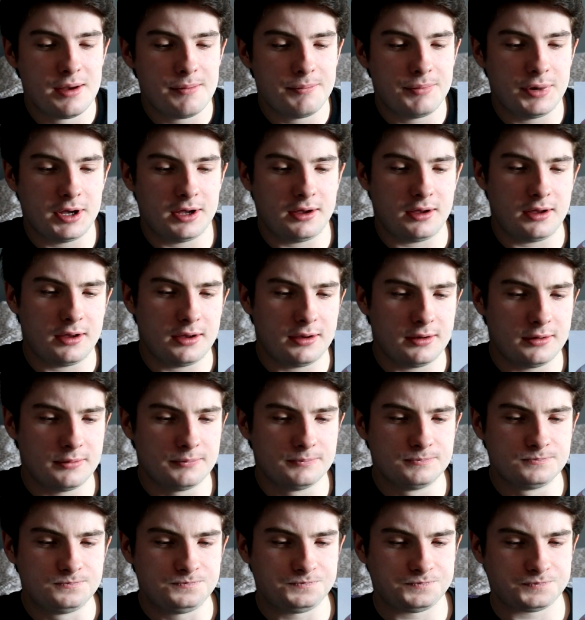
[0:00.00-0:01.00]
But
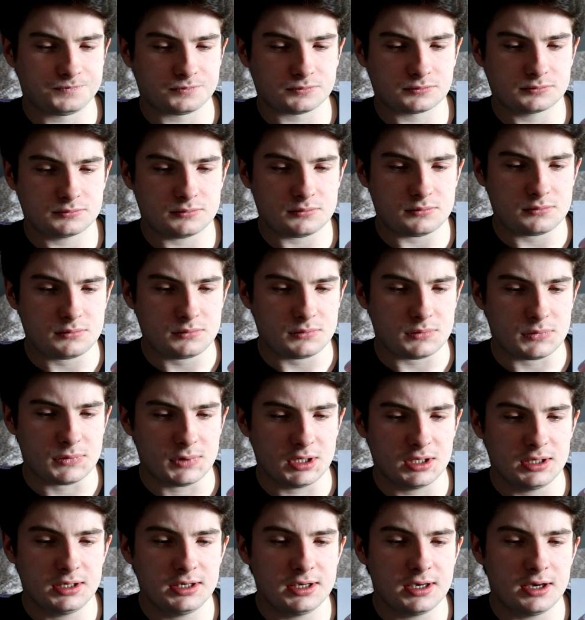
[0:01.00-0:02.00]

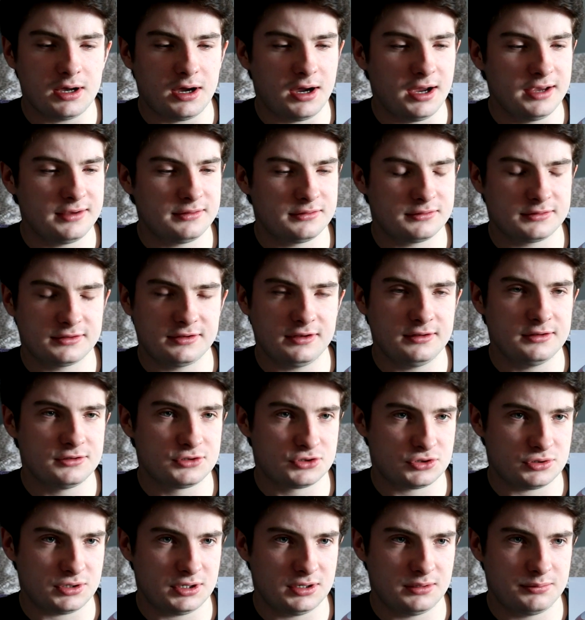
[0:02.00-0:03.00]
yeah, I've seen this
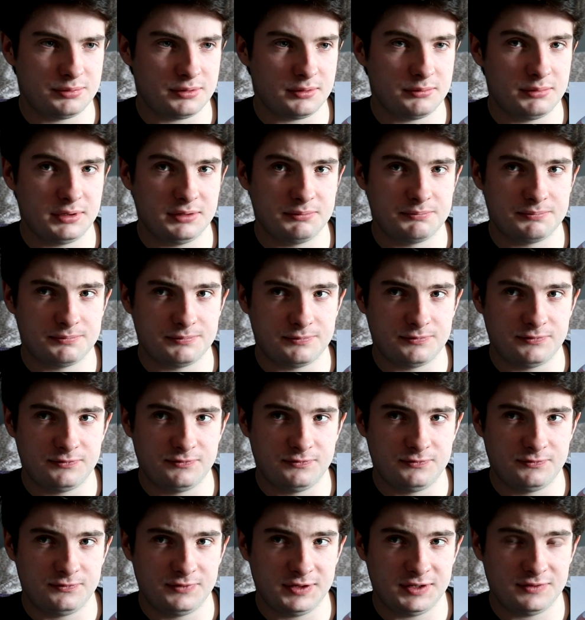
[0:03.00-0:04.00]
trailer probably
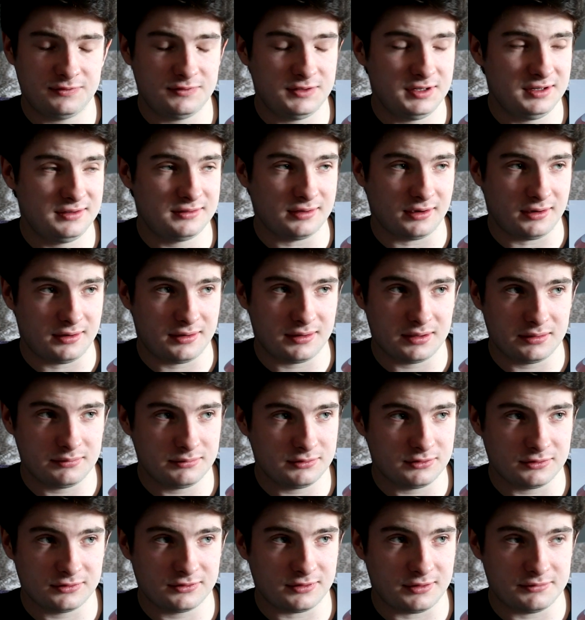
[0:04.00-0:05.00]
50
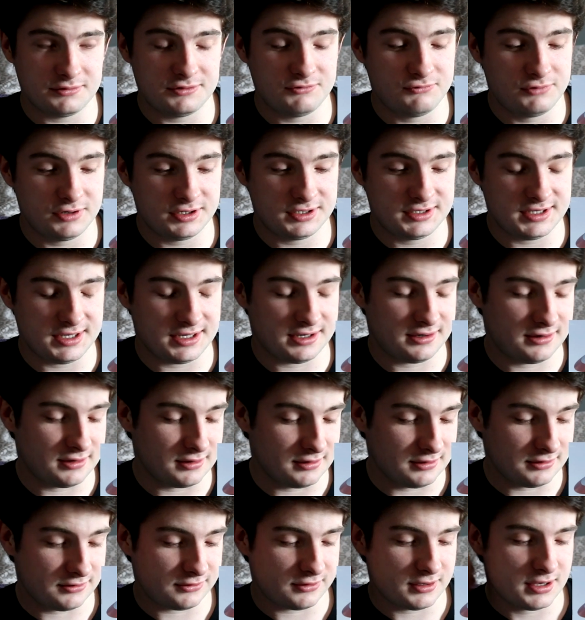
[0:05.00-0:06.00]
times or something
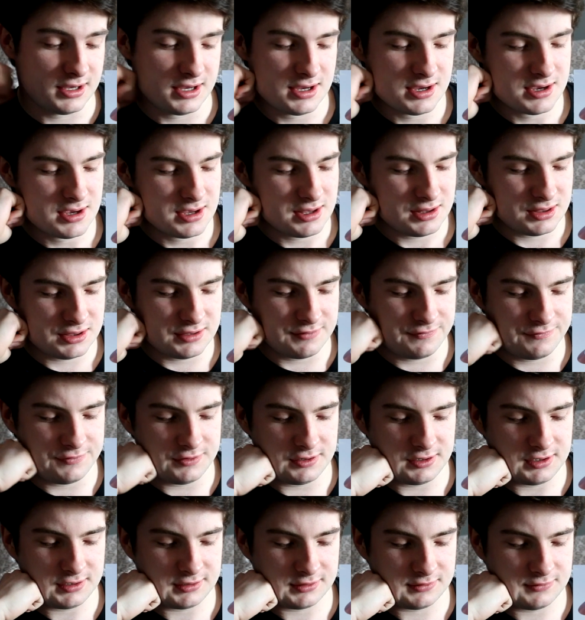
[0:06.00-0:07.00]
ridiculous. The
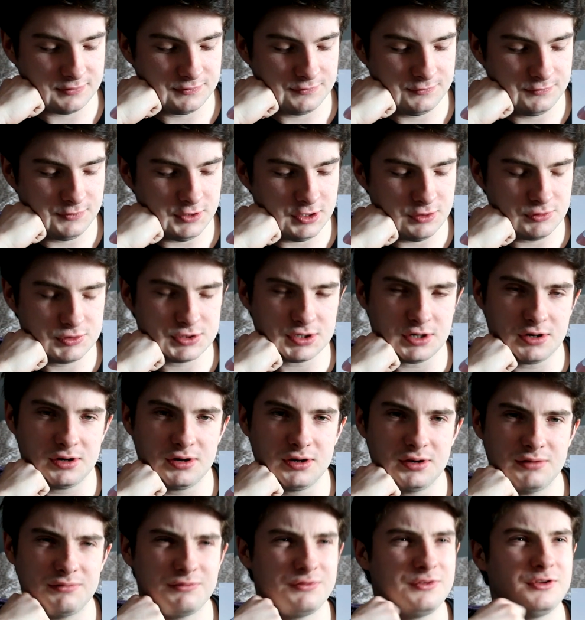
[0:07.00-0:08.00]
first
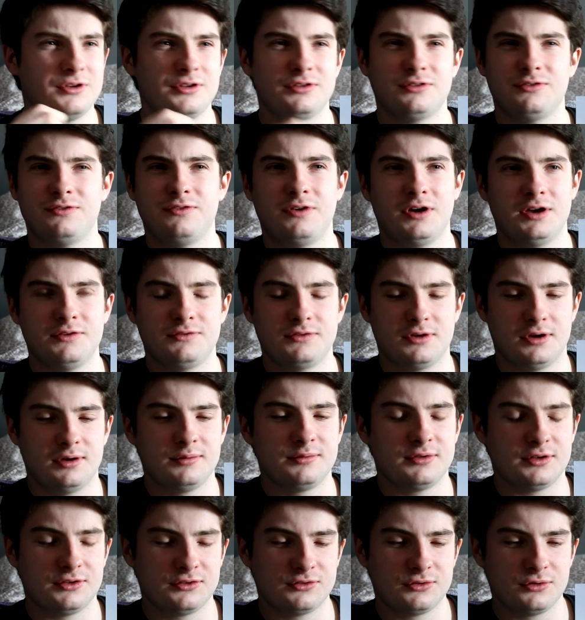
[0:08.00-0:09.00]
5
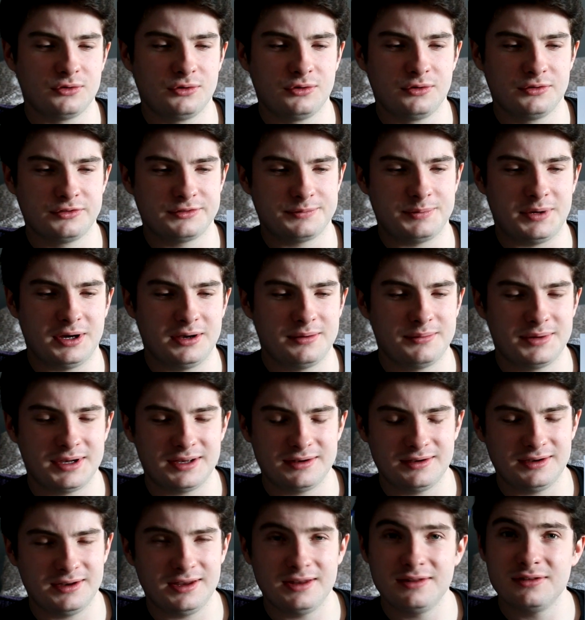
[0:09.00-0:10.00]
times I saw
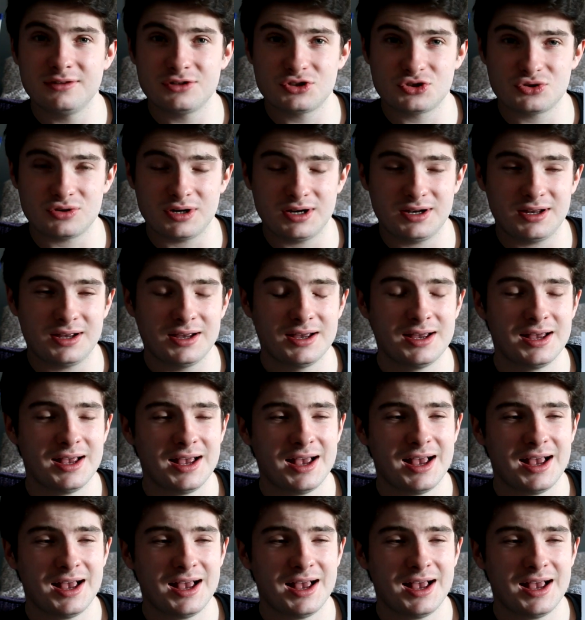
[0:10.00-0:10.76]
Spider-Man in this trailer,